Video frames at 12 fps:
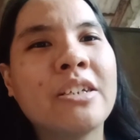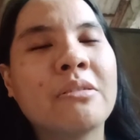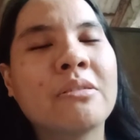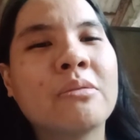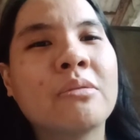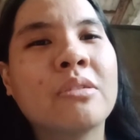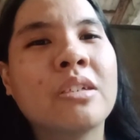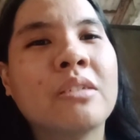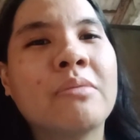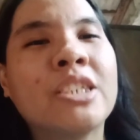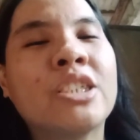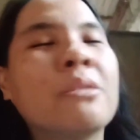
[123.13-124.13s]
yung
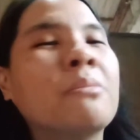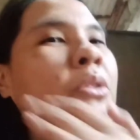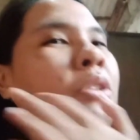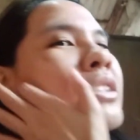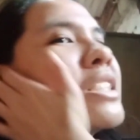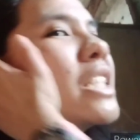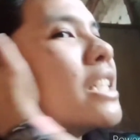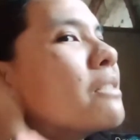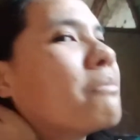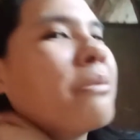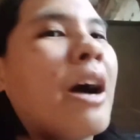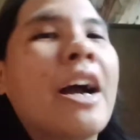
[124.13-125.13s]
medyo burning
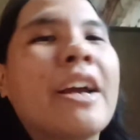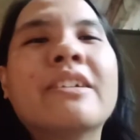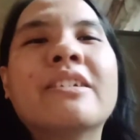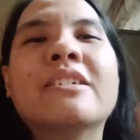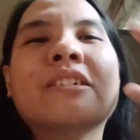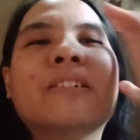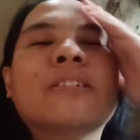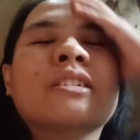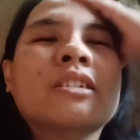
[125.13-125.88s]
fire